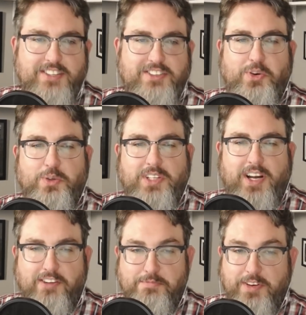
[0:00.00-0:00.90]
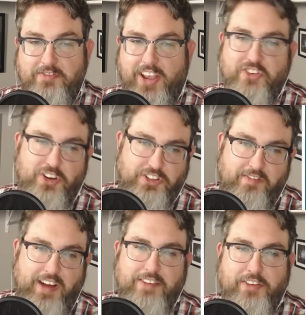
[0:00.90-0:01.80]
is an old card from Invasion. It's
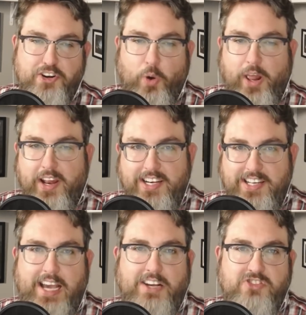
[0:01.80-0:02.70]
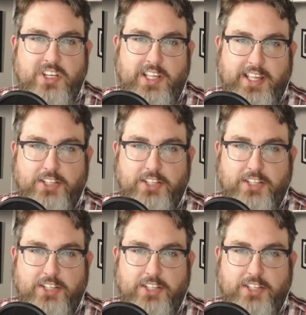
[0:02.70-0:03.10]
in 529 decks.